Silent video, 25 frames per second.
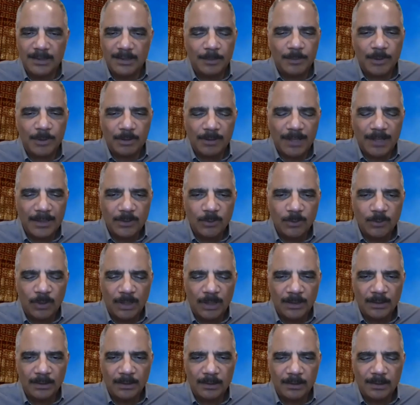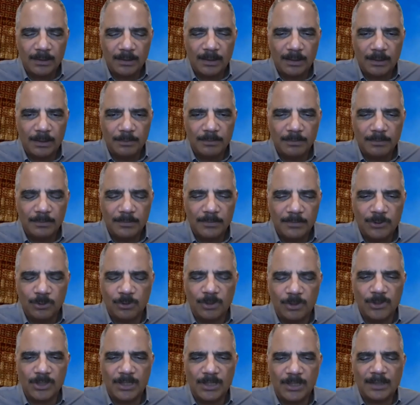Democrats won um,
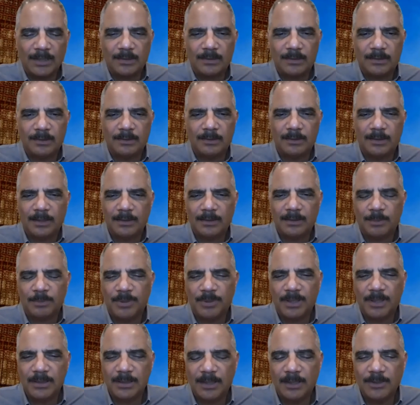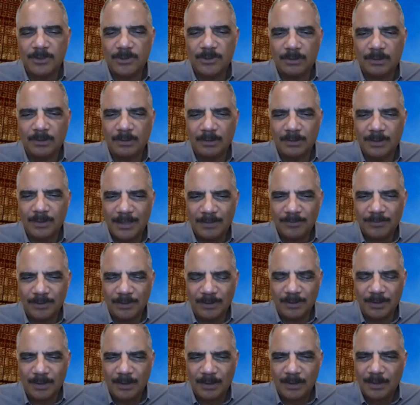Georgia at the at the presidential
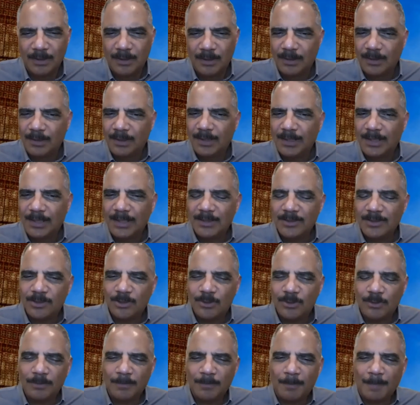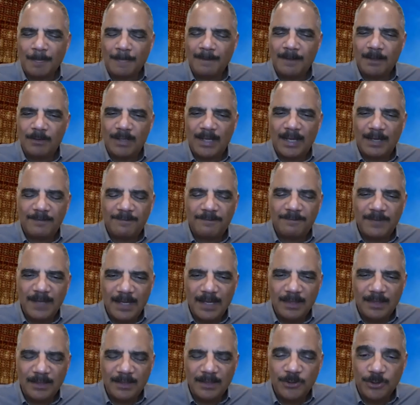level. And so, you know, have
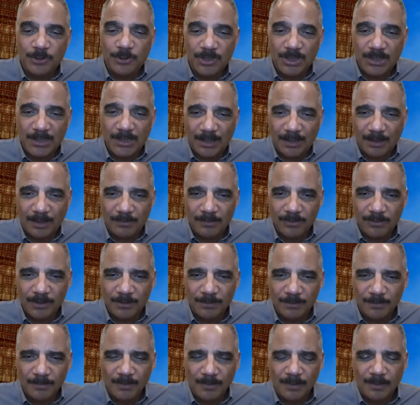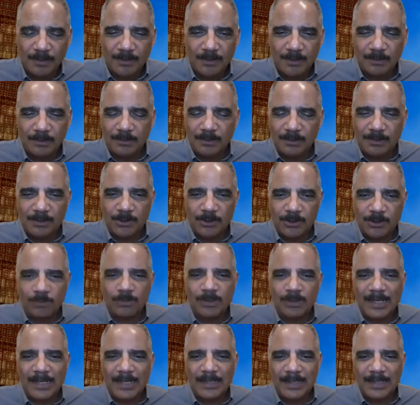faith in yourselves. So
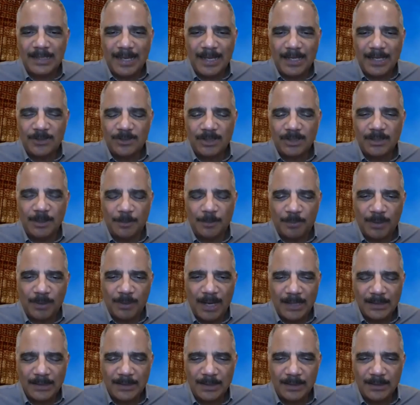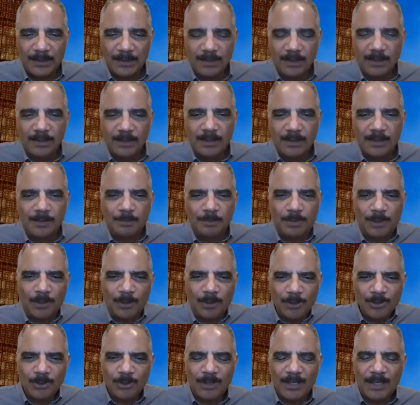certainly get engaged in the process but
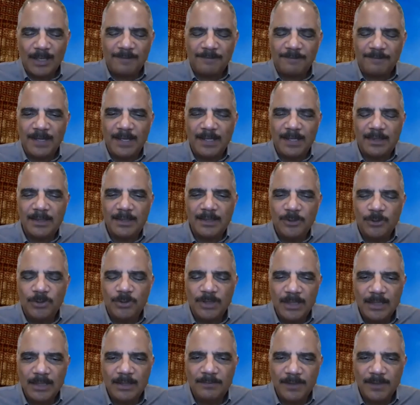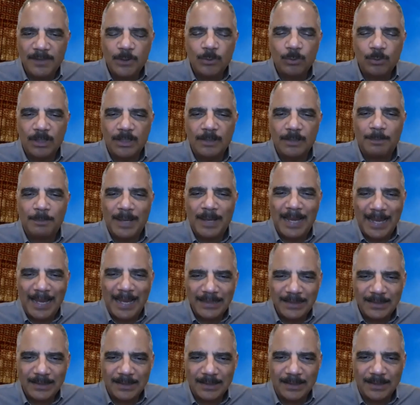also have faith in your individual
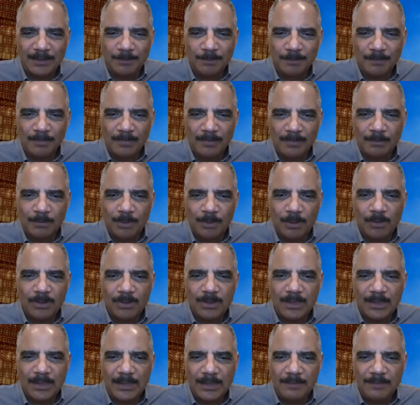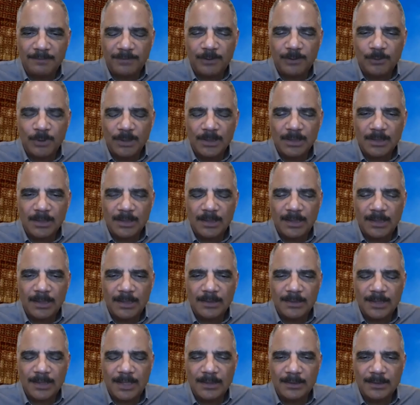capacity, both to influence
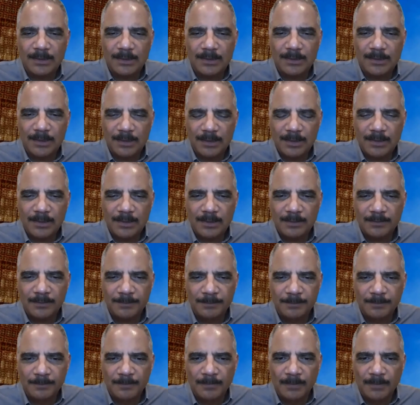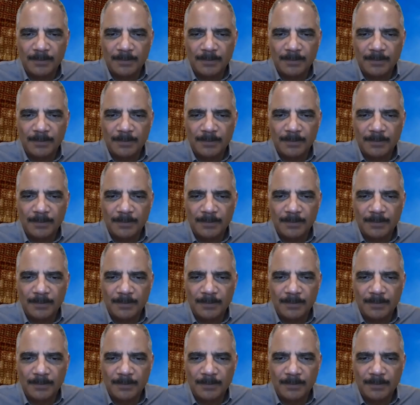things as a citizen,